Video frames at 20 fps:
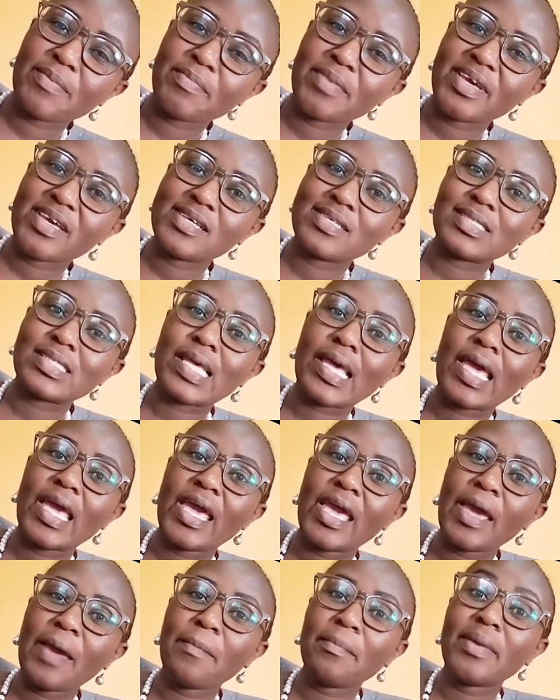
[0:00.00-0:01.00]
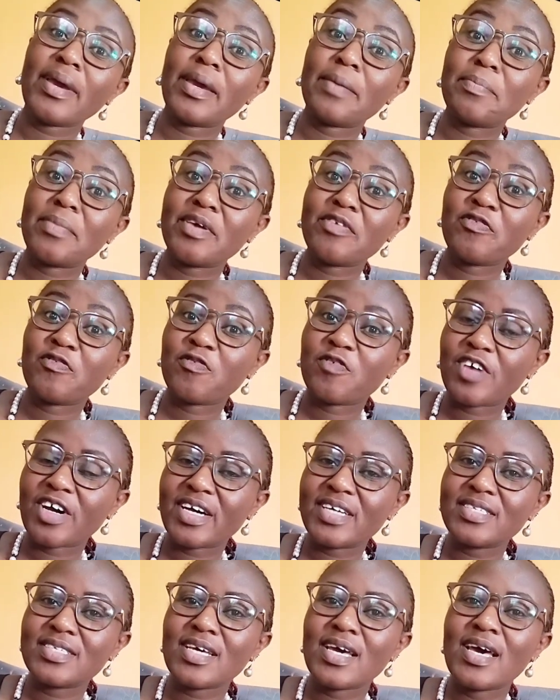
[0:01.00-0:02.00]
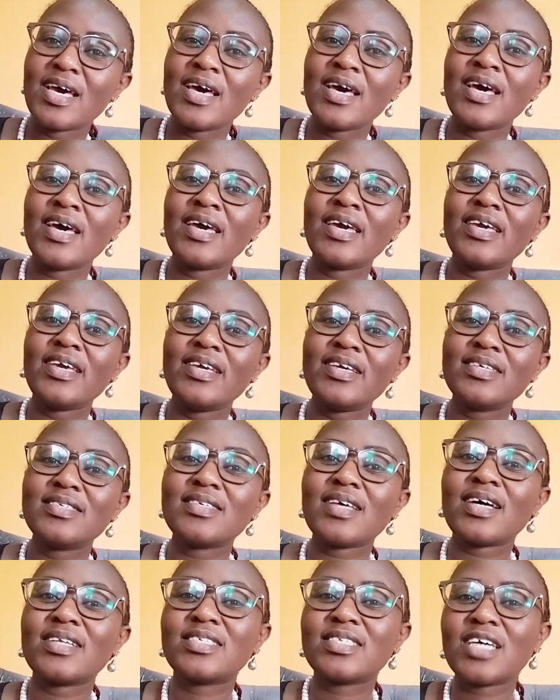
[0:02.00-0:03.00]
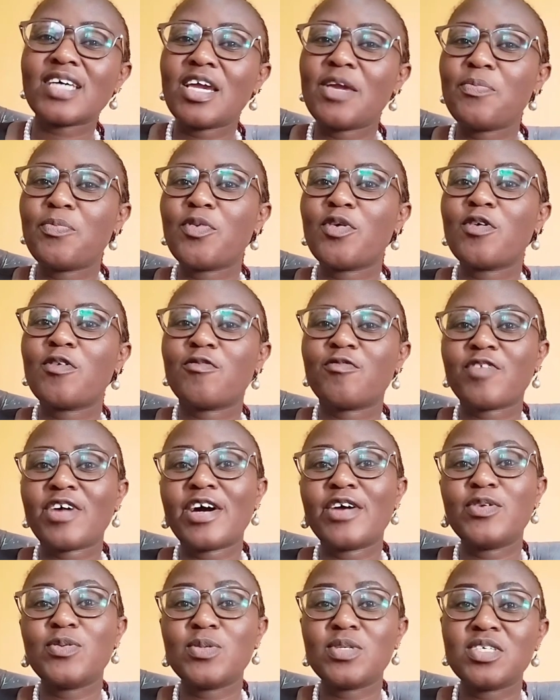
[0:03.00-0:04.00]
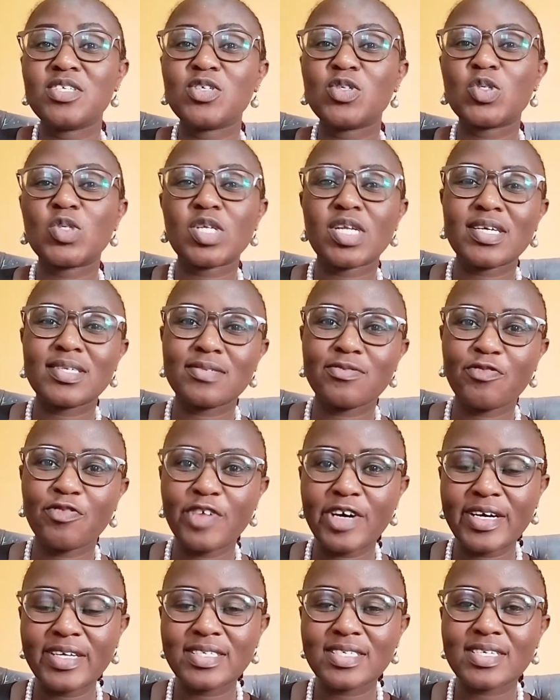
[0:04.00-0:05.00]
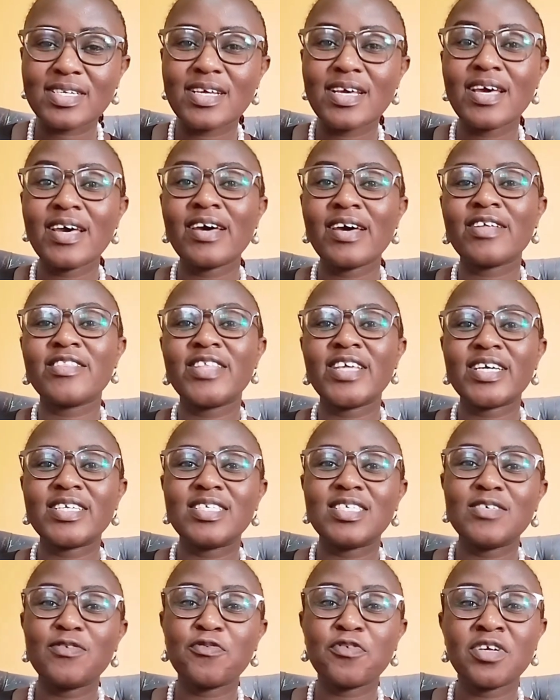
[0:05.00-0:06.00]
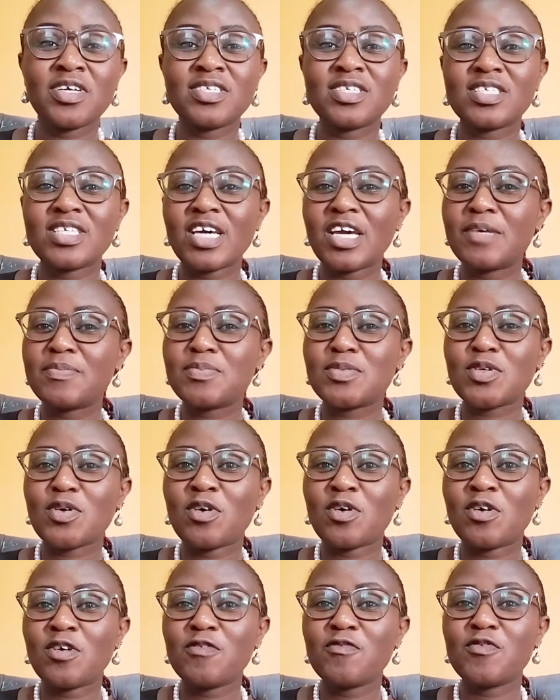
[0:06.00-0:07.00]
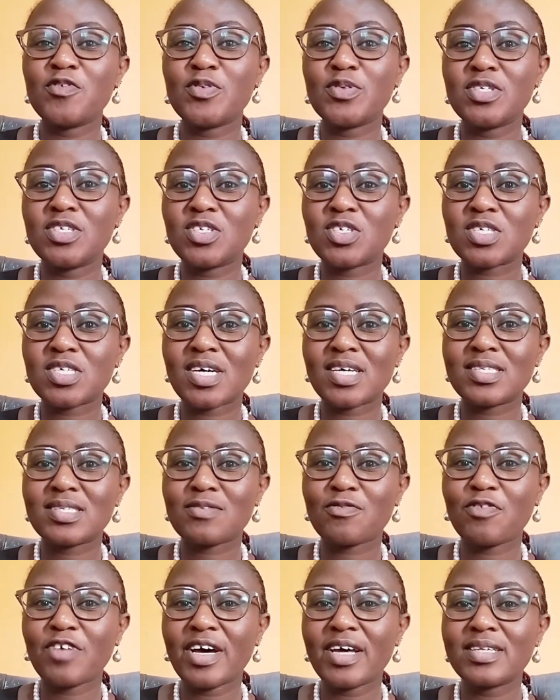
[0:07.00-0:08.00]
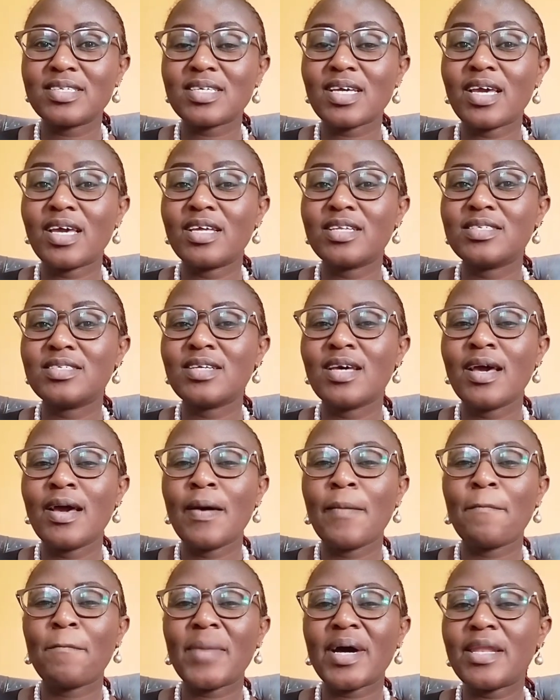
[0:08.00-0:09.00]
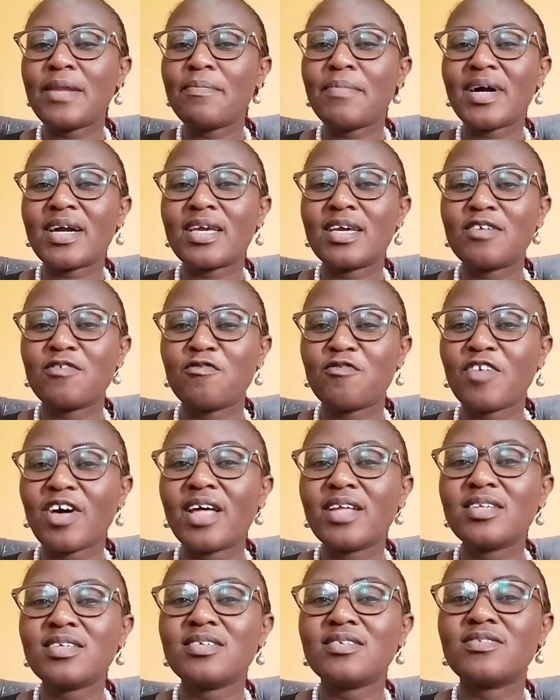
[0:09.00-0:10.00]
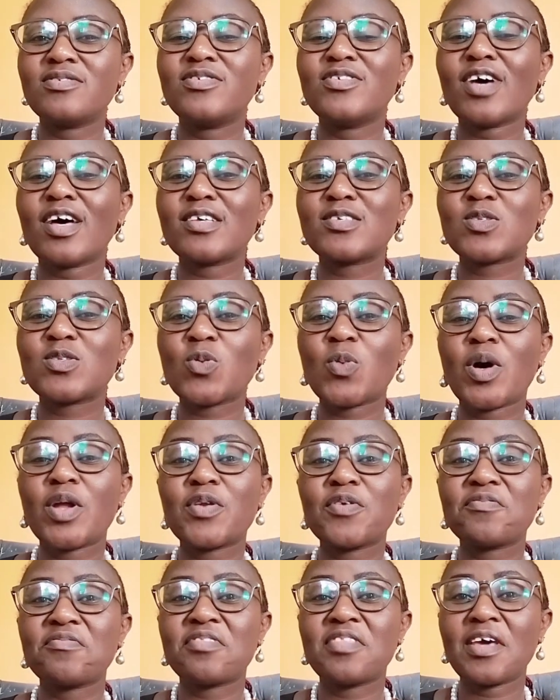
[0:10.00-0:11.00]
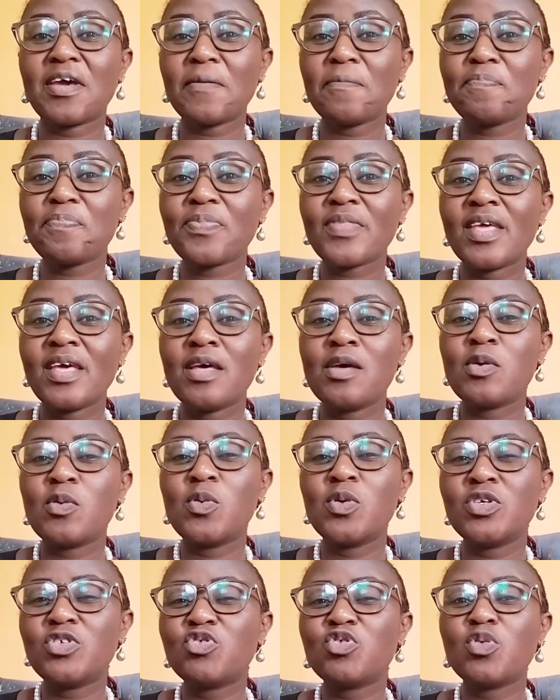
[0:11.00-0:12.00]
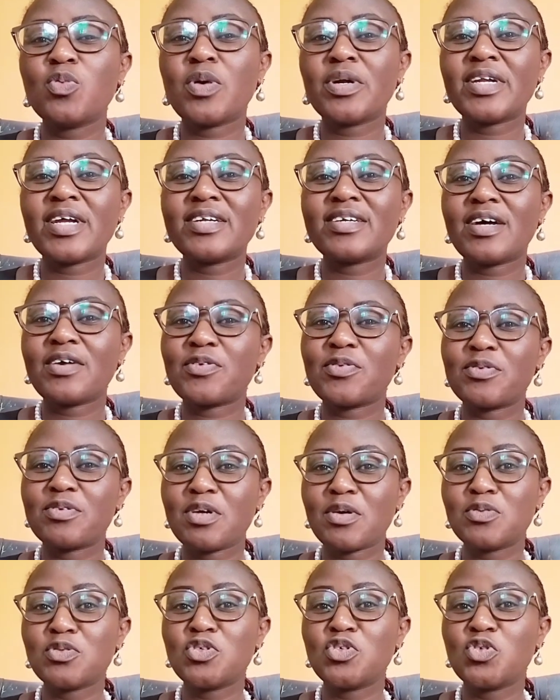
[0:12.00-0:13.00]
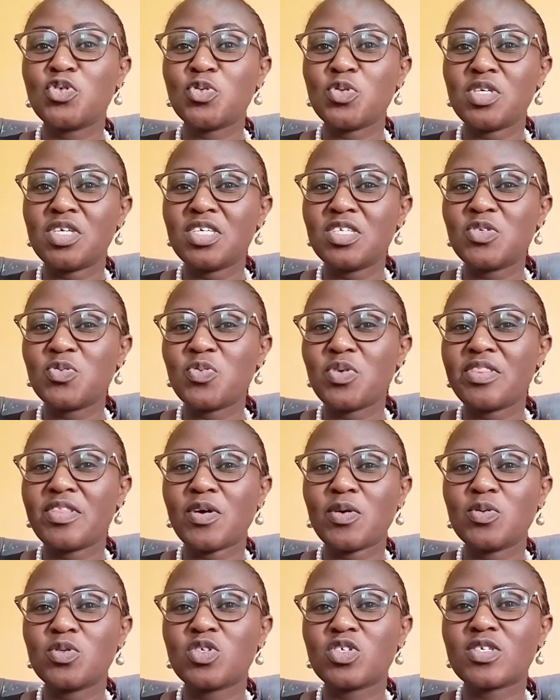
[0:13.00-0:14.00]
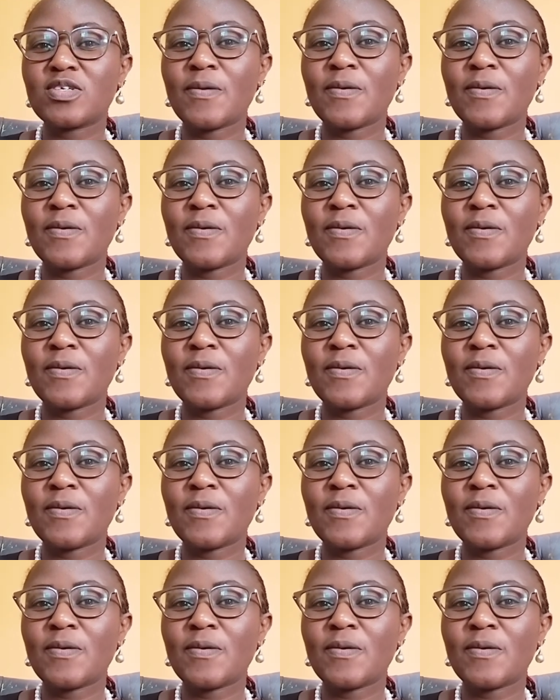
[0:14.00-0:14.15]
as MMF fund, is a type of a unit trust fund. There are different types of unit trust fund, and money market fund is just one of them, which we want to narrow down to it without